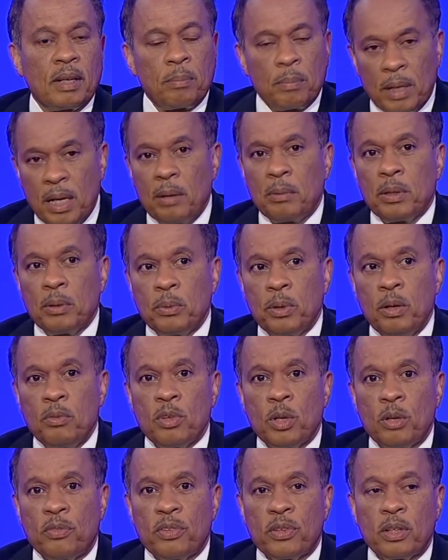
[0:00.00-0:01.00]
I probably will
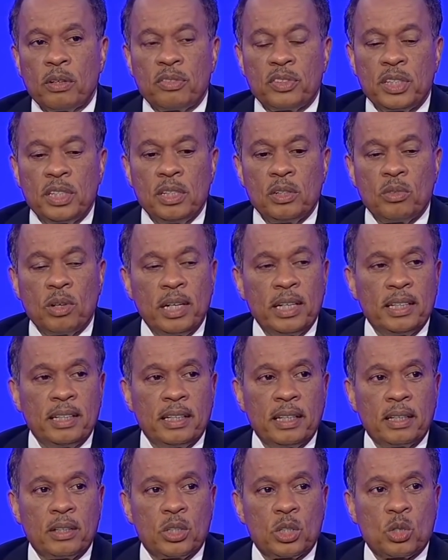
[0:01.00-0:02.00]
vote for her if she's running
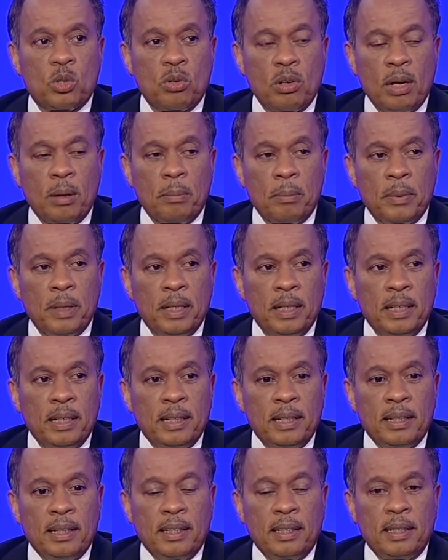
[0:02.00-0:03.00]
against Trump.
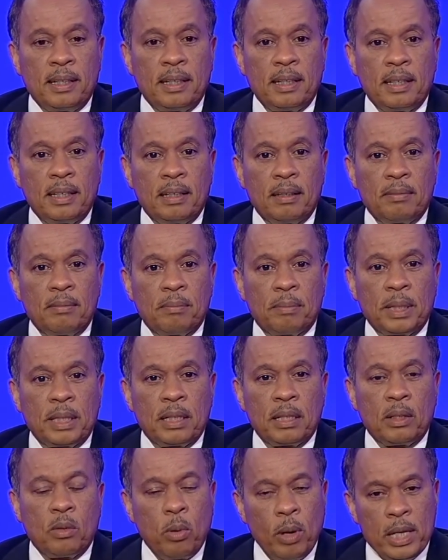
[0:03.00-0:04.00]
But
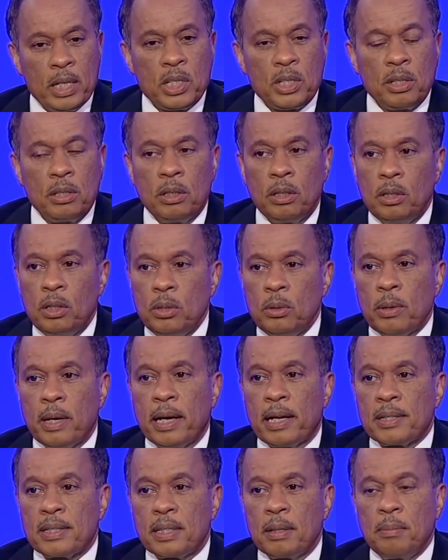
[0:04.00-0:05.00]
the question that you
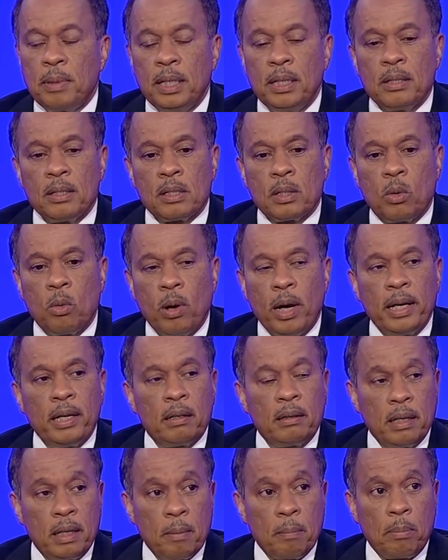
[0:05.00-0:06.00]
asked to me is quite
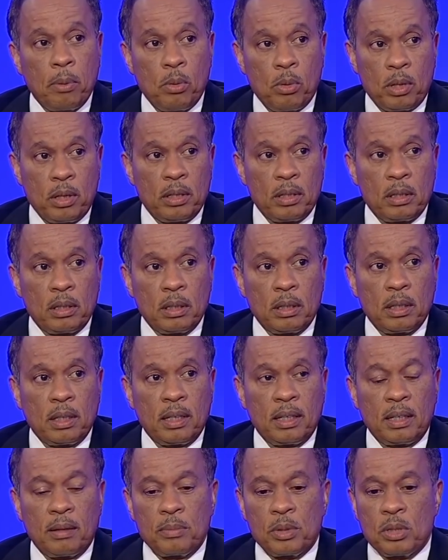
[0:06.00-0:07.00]
important,
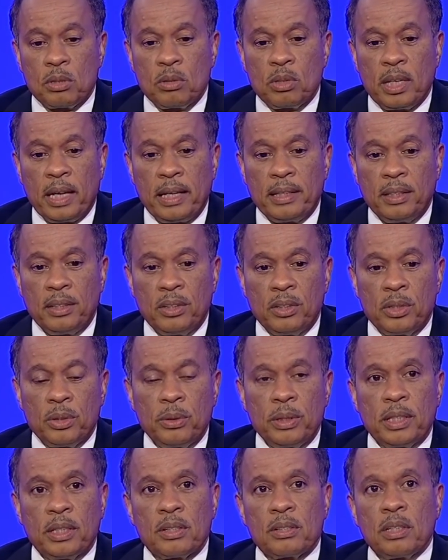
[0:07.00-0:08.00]
and I'm so glad that you're
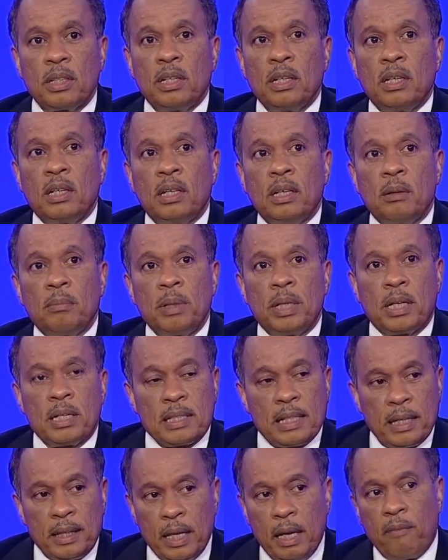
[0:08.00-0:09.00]
doing this, because
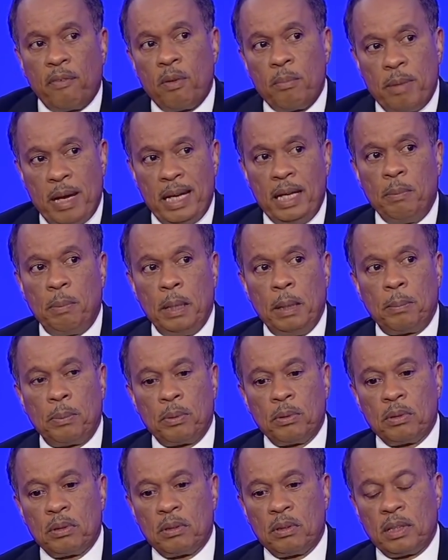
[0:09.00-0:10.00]
I think for many people,